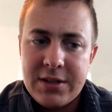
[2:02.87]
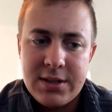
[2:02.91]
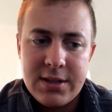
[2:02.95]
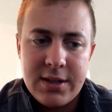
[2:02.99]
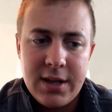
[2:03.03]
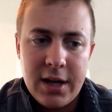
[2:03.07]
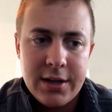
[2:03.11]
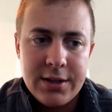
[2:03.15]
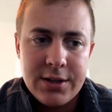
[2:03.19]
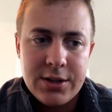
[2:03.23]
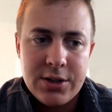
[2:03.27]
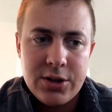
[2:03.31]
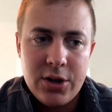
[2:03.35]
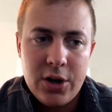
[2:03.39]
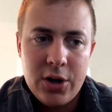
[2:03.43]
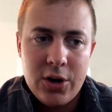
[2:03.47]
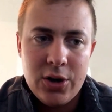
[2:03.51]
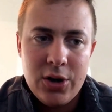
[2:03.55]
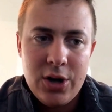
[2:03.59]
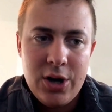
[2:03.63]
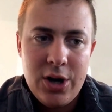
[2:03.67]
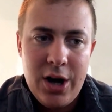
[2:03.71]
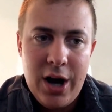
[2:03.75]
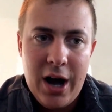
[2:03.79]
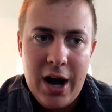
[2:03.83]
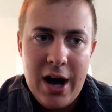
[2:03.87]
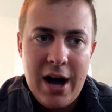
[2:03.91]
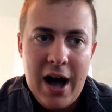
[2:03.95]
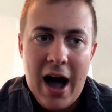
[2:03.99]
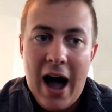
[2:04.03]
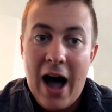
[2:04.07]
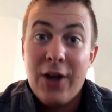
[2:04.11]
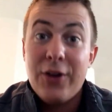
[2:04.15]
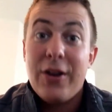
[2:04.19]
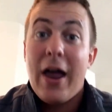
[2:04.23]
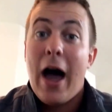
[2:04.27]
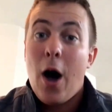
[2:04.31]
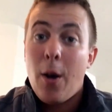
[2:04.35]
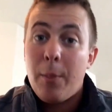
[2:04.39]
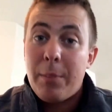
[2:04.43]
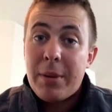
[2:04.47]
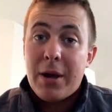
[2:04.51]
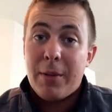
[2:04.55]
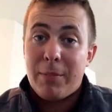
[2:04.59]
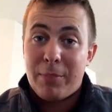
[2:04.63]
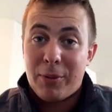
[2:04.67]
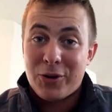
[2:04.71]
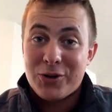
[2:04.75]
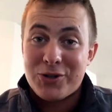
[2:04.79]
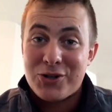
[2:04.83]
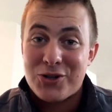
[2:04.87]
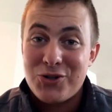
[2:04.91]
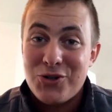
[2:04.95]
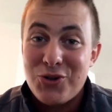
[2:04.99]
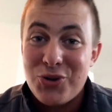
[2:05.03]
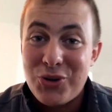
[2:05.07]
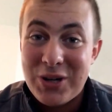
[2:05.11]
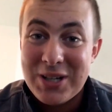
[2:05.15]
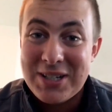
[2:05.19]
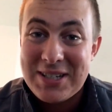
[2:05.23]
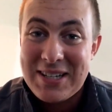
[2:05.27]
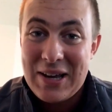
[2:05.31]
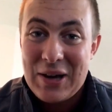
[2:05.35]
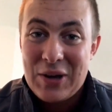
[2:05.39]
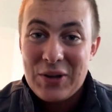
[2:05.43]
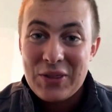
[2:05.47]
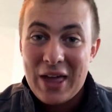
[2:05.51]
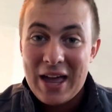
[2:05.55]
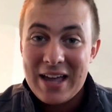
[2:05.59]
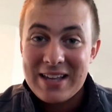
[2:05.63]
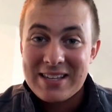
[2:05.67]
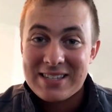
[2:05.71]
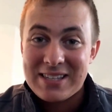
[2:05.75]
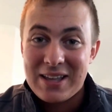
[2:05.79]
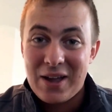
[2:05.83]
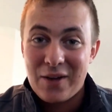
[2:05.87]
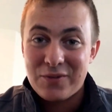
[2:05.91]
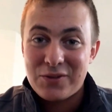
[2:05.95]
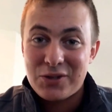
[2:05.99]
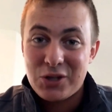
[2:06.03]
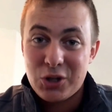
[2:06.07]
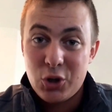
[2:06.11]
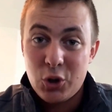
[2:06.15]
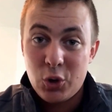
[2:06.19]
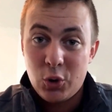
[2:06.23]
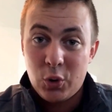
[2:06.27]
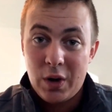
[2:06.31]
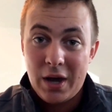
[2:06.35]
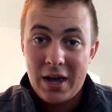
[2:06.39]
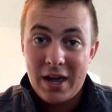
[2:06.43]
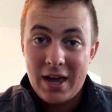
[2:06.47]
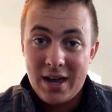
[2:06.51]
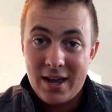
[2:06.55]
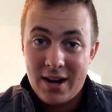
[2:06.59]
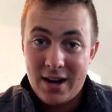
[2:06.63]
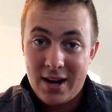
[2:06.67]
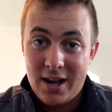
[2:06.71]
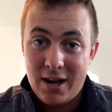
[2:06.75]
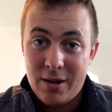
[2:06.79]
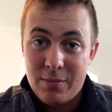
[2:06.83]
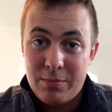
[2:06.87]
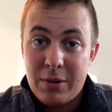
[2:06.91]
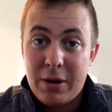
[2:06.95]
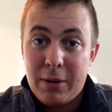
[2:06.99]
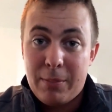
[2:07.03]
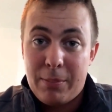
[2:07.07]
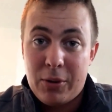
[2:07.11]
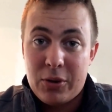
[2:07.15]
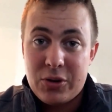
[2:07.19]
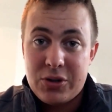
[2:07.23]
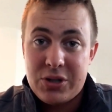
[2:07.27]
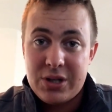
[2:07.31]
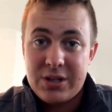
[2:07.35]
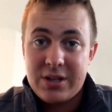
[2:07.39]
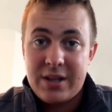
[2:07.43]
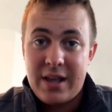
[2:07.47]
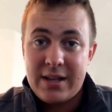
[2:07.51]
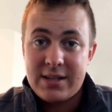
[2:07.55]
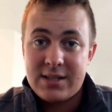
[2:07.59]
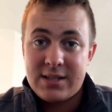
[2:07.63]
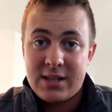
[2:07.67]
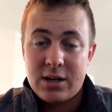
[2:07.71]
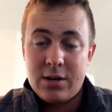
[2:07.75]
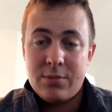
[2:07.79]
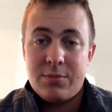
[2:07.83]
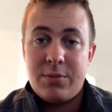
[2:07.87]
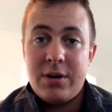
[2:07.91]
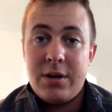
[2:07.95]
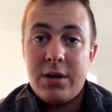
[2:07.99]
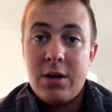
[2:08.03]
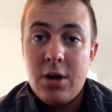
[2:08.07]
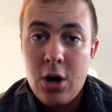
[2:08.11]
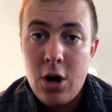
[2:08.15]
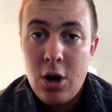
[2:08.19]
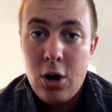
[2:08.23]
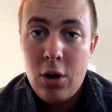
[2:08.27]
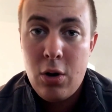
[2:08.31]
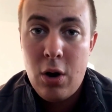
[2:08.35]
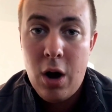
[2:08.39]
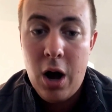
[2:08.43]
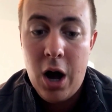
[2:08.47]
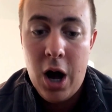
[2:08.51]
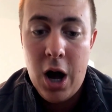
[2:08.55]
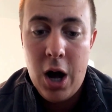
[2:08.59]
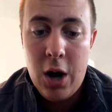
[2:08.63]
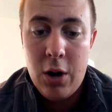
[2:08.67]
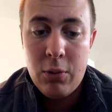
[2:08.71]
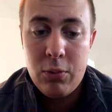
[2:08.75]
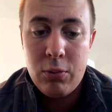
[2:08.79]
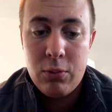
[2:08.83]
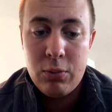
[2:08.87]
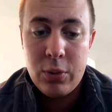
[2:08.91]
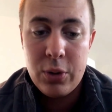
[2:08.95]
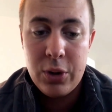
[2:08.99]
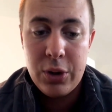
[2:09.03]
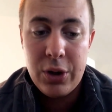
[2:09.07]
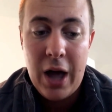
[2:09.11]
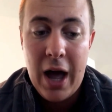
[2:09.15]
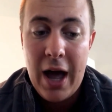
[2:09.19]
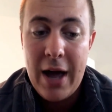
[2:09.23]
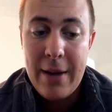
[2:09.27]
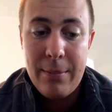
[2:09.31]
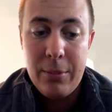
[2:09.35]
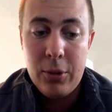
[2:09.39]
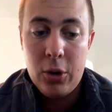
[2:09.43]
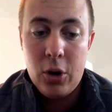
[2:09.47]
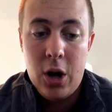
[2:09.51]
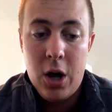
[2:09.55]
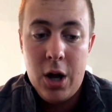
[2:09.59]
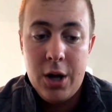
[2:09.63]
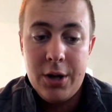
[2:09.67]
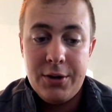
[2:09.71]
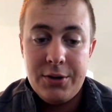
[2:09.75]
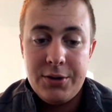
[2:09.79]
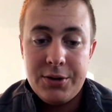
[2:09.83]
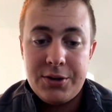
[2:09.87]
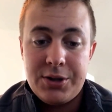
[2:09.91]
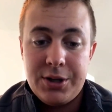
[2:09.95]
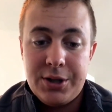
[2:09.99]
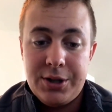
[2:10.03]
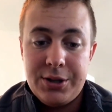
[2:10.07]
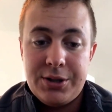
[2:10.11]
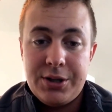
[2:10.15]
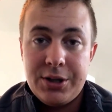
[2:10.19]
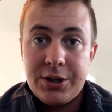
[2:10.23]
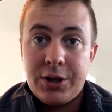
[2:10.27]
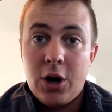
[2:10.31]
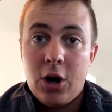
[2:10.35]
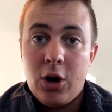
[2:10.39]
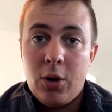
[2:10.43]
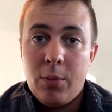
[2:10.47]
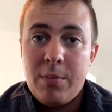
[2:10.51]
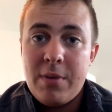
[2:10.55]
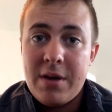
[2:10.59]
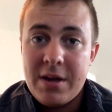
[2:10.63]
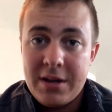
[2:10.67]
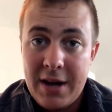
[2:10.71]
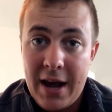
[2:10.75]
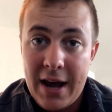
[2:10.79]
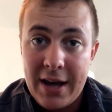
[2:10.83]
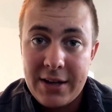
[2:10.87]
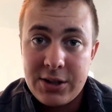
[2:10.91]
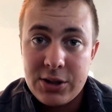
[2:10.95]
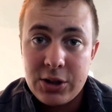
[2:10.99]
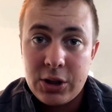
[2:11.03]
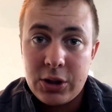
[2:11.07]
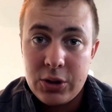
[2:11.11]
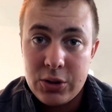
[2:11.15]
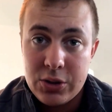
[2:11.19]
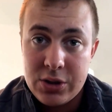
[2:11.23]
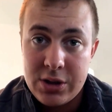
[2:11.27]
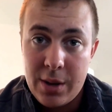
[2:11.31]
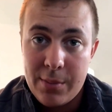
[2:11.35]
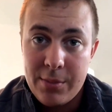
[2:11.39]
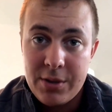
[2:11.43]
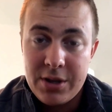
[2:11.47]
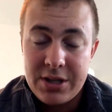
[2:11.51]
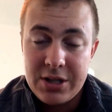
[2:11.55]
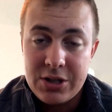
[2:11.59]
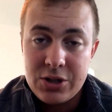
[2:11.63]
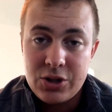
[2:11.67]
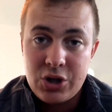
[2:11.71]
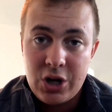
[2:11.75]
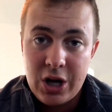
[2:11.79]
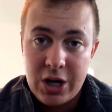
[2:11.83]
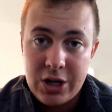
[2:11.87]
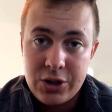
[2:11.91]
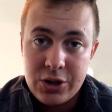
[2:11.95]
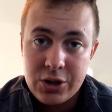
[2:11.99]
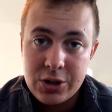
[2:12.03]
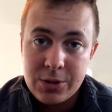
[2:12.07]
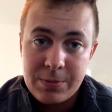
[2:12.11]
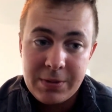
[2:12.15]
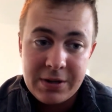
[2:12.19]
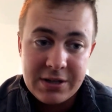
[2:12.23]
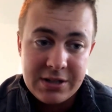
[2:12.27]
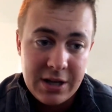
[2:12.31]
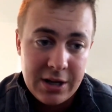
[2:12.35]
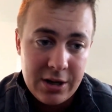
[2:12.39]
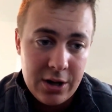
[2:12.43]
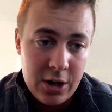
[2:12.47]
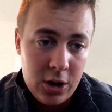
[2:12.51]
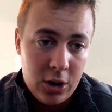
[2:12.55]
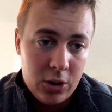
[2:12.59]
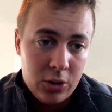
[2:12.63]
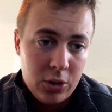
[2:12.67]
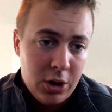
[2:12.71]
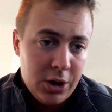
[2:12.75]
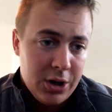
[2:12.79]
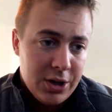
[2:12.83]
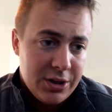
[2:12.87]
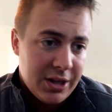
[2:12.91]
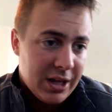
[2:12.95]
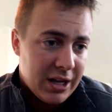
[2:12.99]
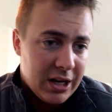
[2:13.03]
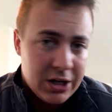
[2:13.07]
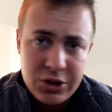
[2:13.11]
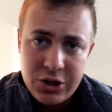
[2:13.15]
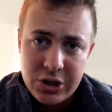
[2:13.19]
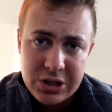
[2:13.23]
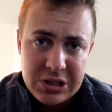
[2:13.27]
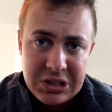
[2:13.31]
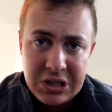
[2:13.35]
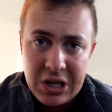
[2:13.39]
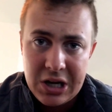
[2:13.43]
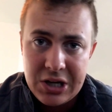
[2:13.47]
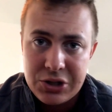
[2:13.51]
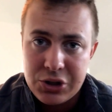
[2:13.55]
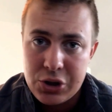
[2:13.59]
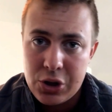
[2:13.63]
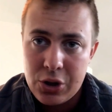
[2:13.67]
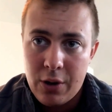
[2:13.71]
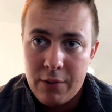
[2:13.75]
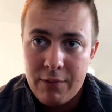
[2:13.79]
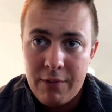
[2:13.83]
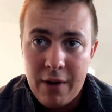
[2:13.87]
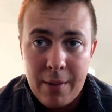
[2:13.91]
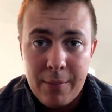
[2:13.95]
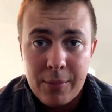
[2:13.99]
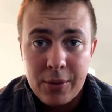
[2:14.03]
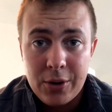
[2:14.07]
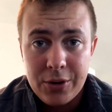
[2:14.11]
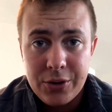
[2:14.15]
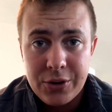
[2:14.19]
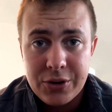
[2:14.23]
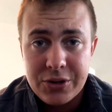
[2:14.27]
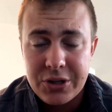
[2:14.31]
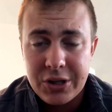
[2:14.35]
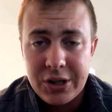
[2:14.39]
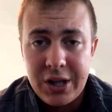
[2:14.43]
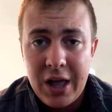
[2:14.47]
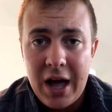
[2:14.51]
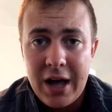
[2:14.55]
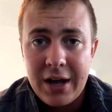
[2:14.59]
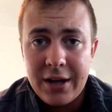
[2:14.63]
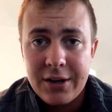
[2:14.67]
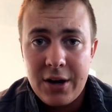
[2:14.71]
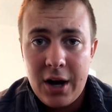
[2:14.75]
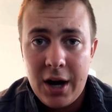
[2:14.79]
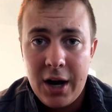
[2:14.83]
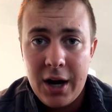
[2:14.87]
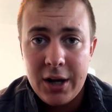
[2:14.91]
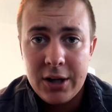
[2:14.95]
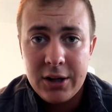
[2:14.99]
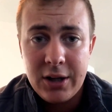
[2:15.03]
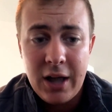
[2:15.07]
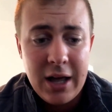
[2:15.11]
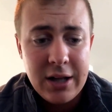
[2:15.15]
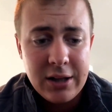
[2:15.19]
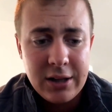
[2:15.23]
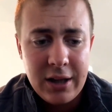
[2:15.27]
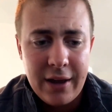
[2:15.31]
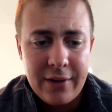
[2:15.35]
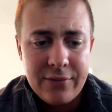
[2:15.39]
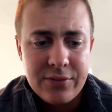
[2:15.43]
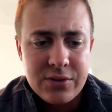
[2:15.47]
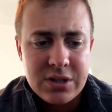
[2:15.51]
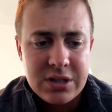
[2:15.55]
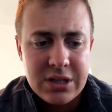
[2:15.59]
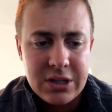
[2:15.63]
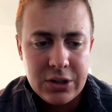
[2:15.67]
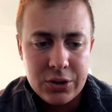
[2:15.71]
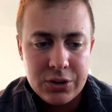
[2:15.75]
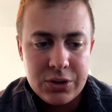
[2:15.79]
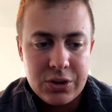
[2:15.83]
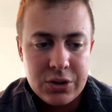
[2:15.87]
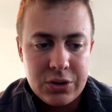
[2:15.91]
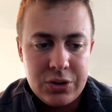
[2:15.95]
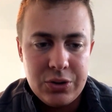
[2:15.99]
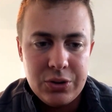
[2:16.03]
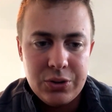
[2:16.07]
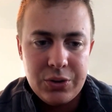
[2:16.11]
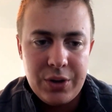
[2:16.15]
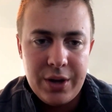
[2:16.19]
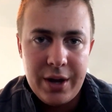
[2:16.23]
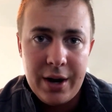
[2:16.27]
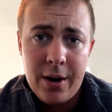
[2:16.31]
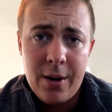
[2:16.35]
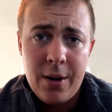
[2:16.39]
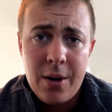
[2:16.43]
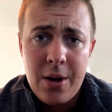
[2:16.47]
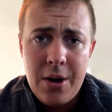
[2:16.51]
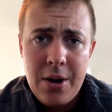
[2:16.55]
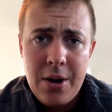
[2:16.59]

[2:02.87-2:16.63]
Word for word: done so uh, i'll now be a person you can tell that stuff too and uh, be a person that's going to be uh, reliable on to, to go and execute some of these changes because i know that it just launched in november and there's a lot a uh, lot left still to do there